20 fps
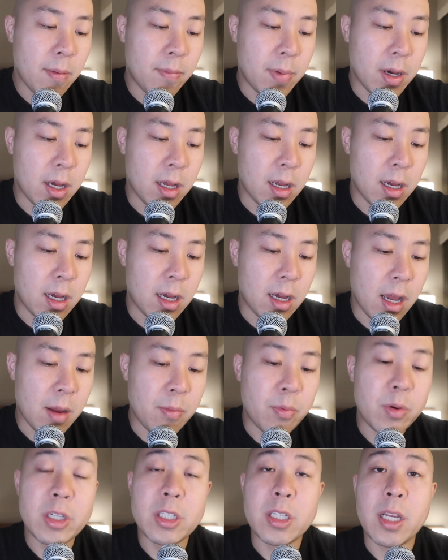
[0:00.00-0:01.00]
But uh, I
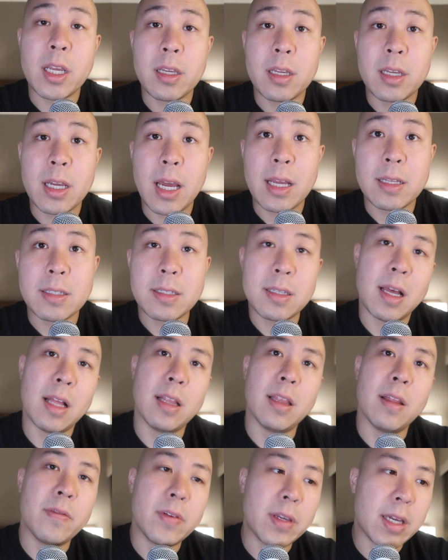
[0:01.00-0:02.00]
appreciate you guys. I
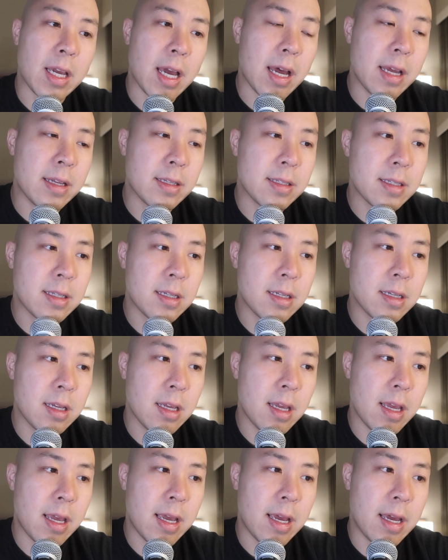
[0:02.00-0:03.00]
love you guys.
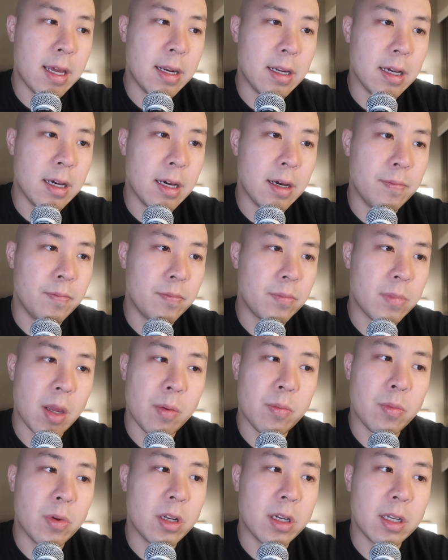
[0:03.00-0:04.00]
And um,
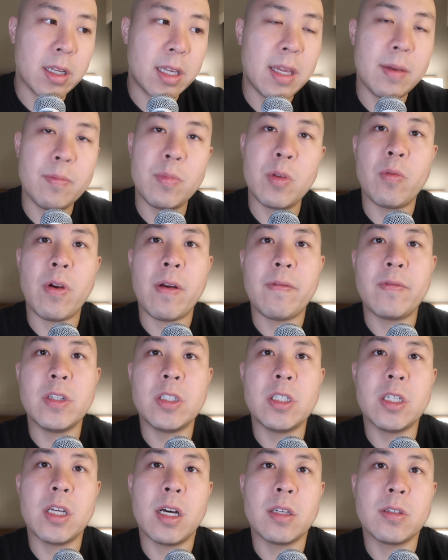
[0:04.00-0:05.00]
I'm going to keep the
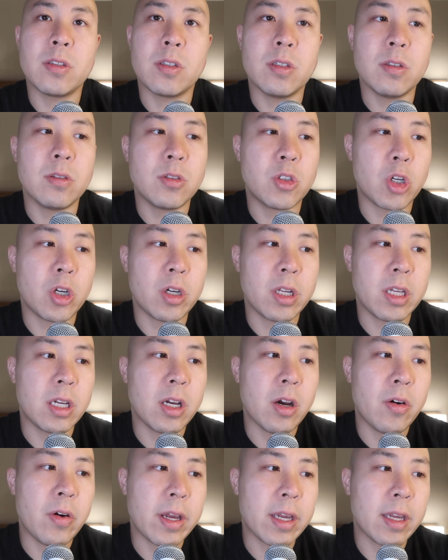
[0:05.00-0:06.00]
refugee hustle journey
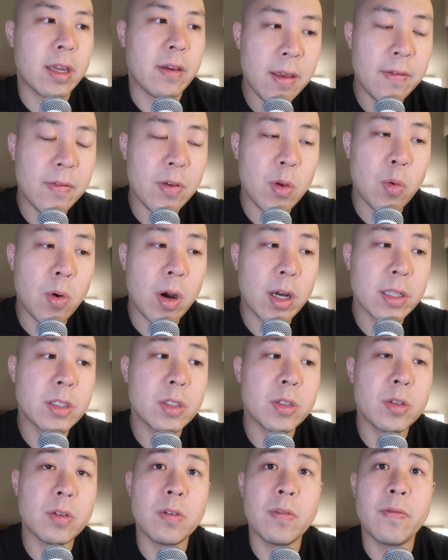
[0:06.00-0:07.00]
going. If you want
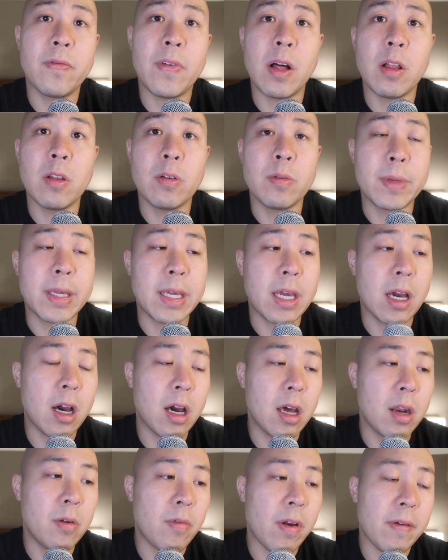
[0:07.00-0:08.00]
to follow me
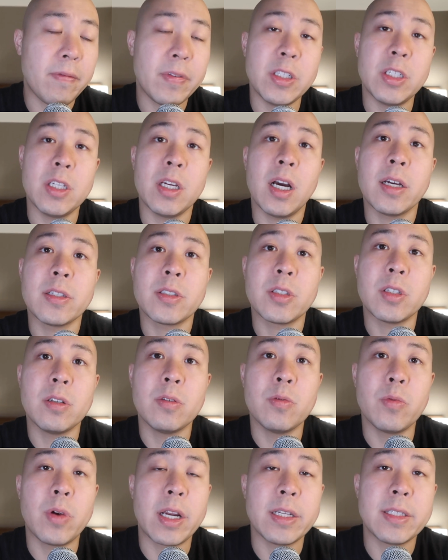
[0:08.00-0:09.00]
on Refugee
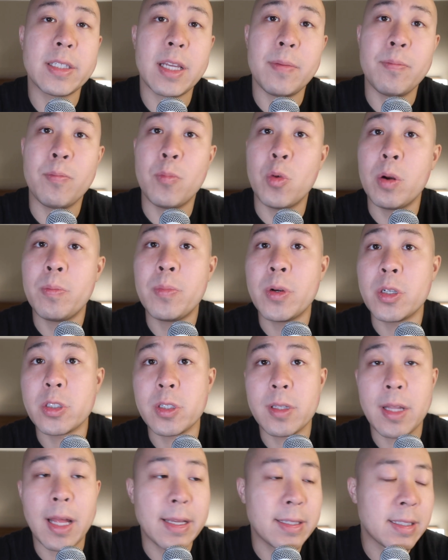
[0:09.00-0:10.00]
Hustle, where I send more
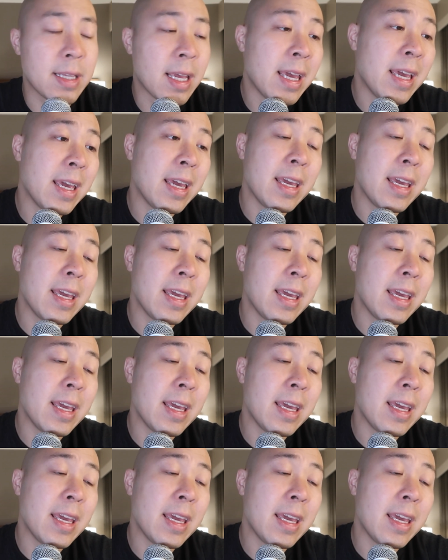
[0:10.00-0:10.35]
personalized